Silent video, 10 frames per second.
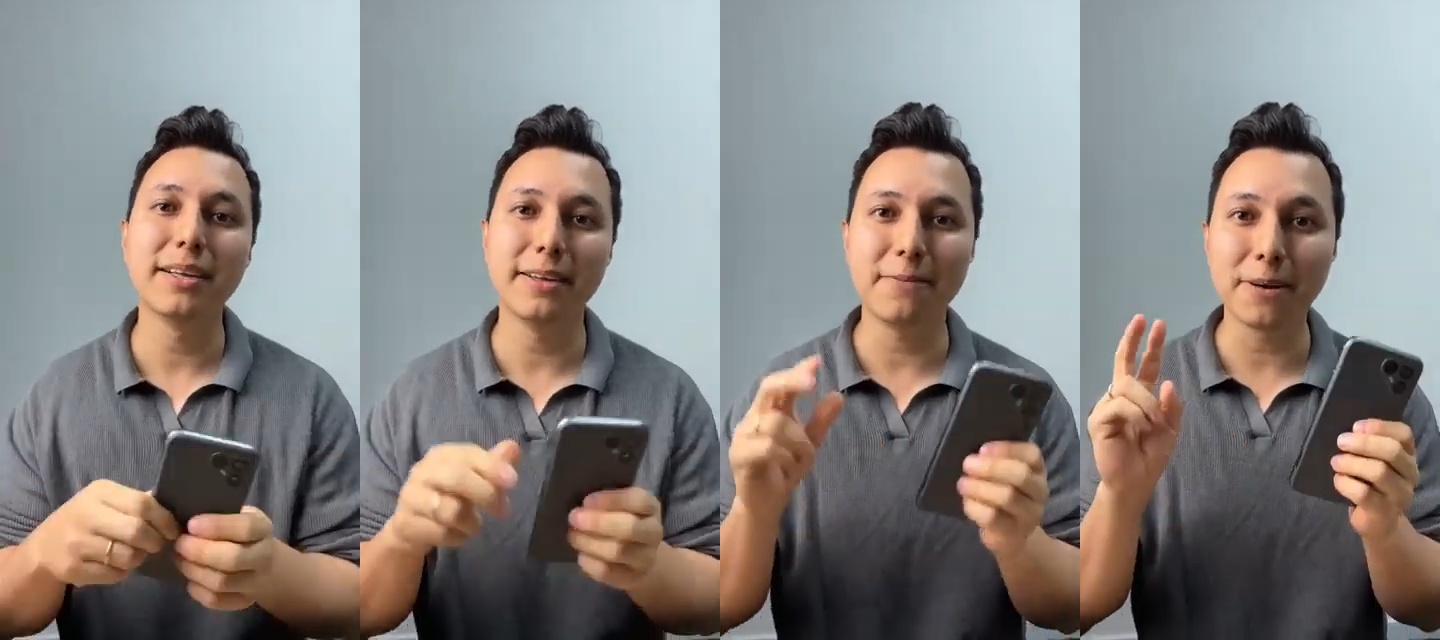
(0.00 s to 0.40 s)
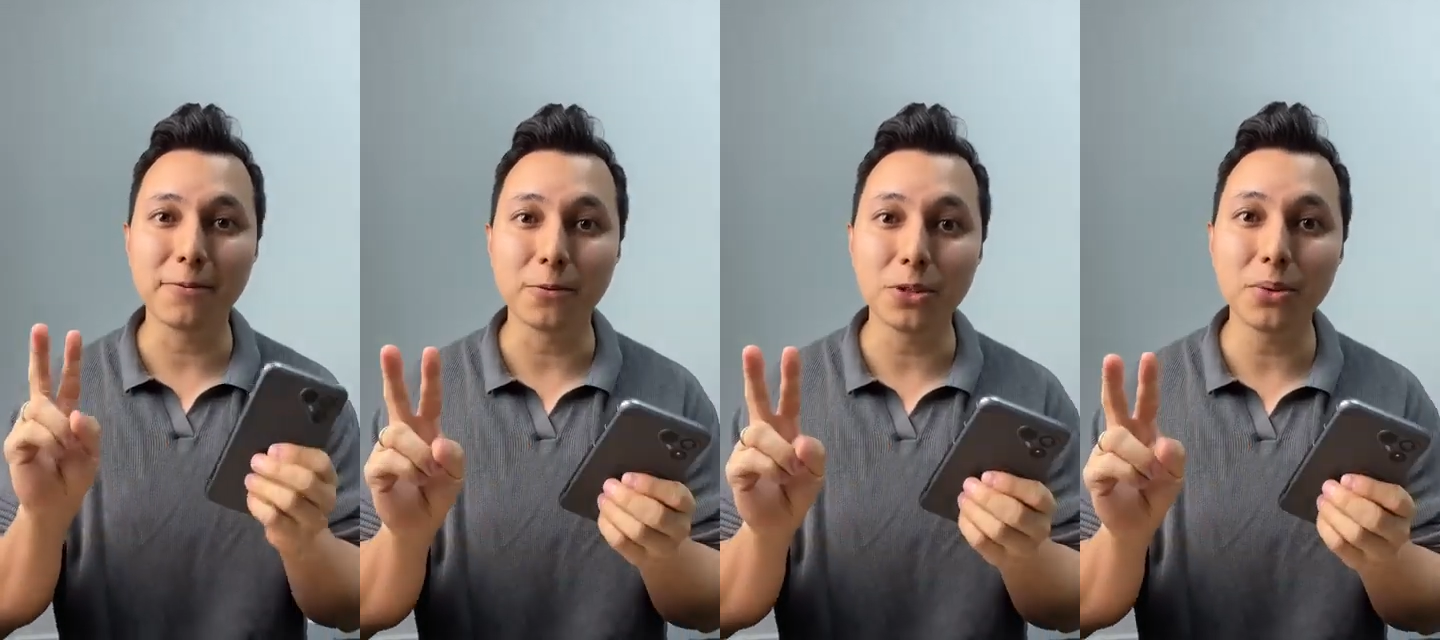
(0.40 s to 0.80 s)
The
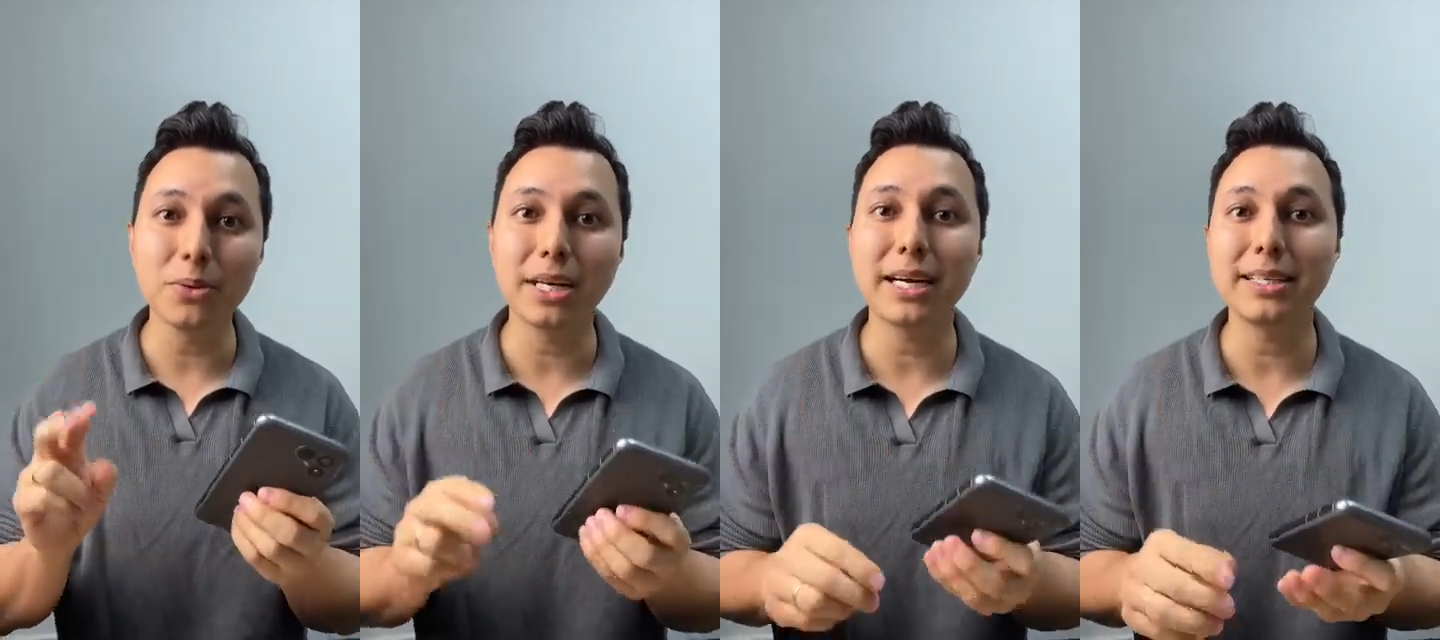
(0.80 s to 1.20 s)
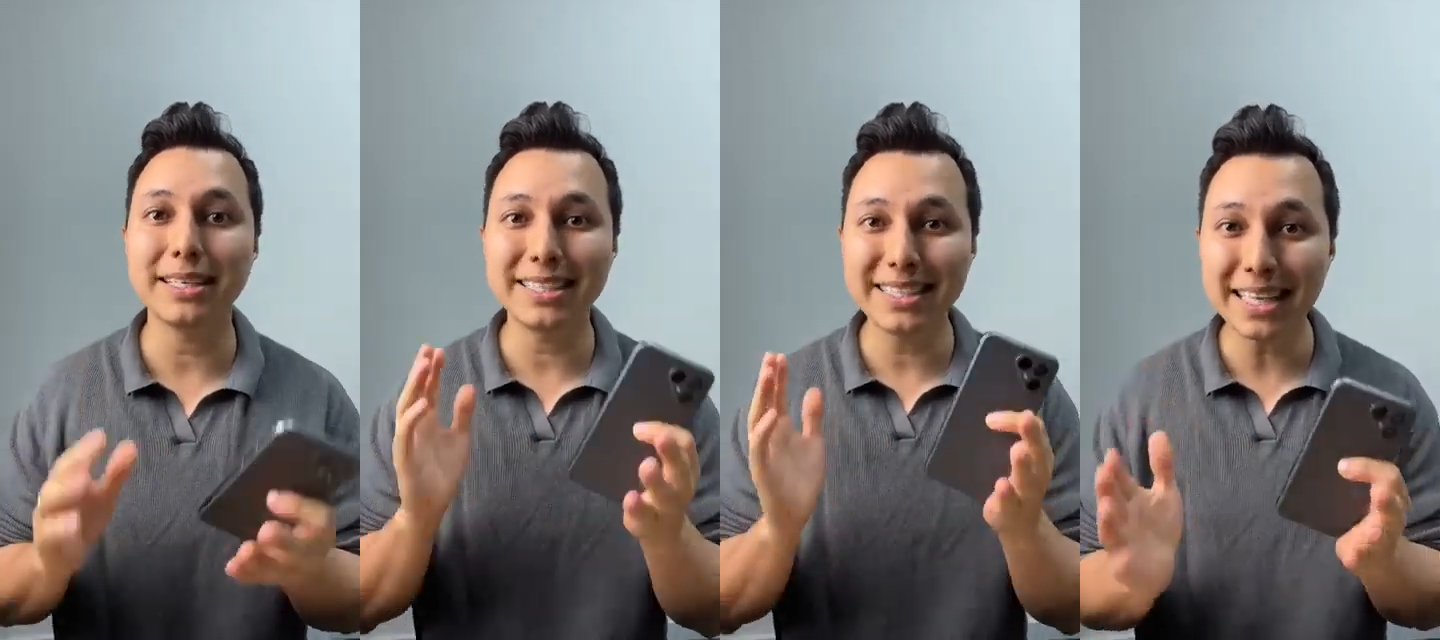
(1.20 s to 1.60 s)
Fairphone 2 got
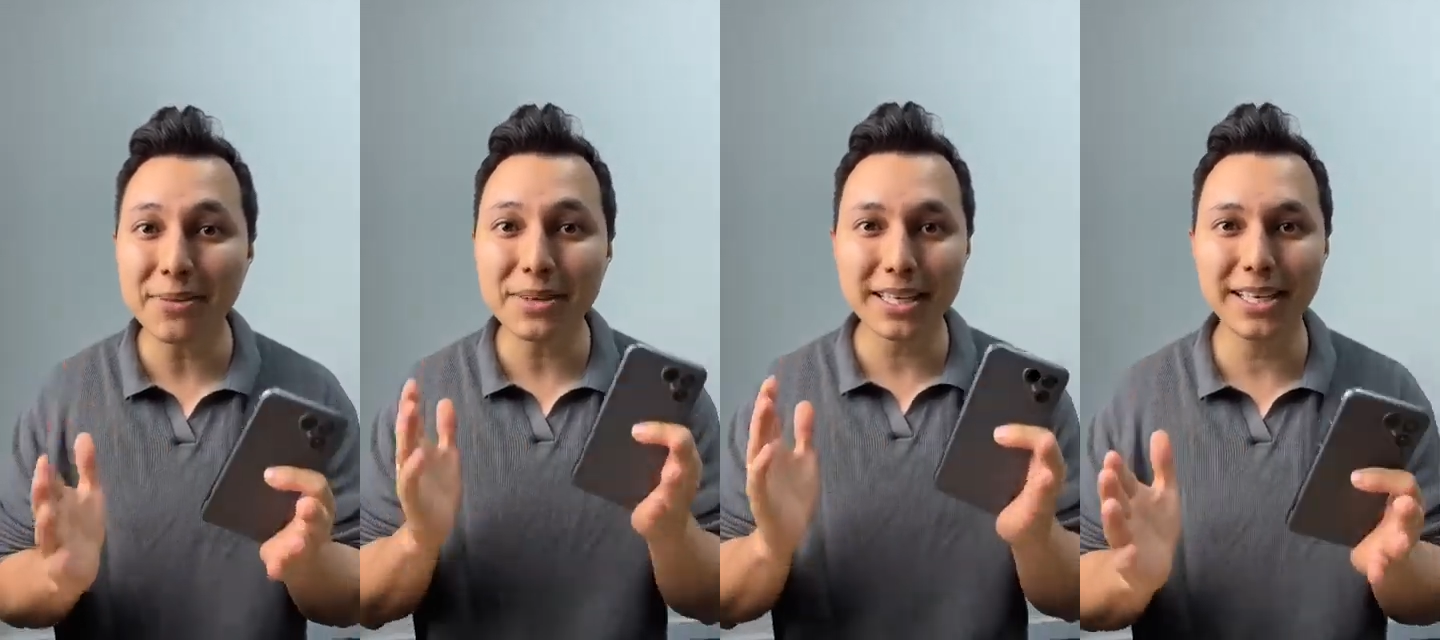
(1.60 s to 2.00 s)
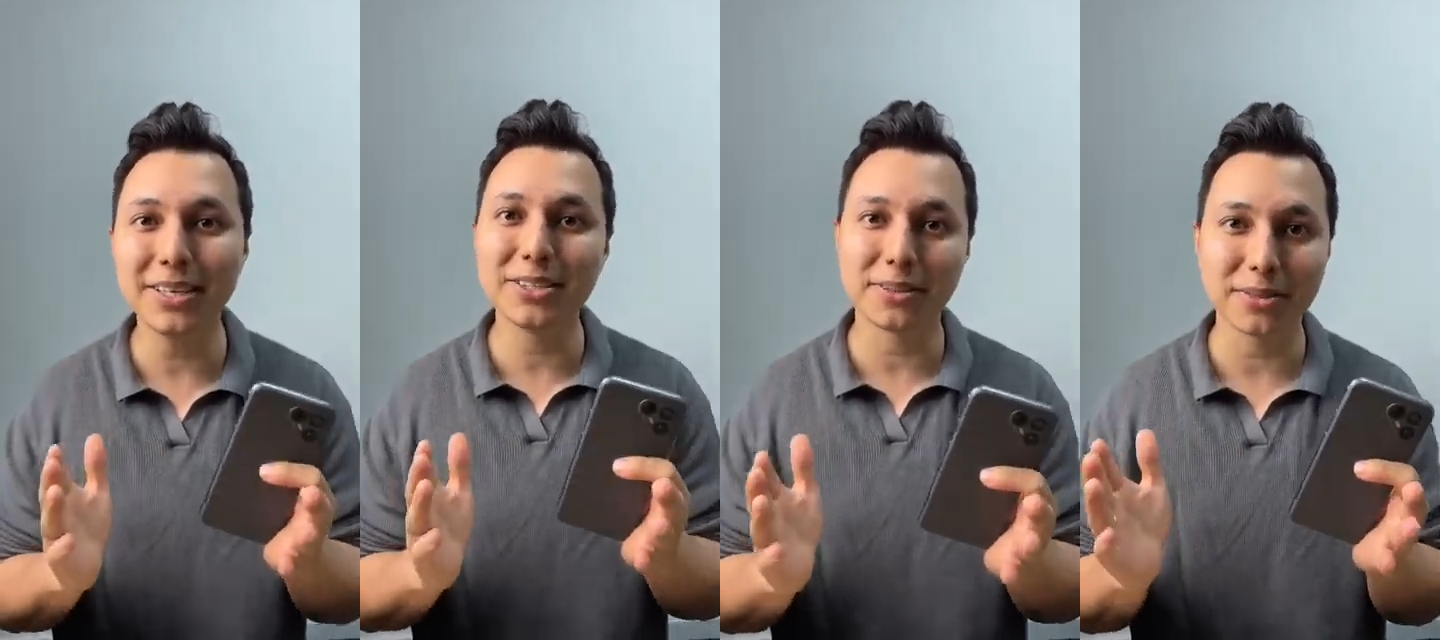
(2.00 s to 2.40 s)
7 years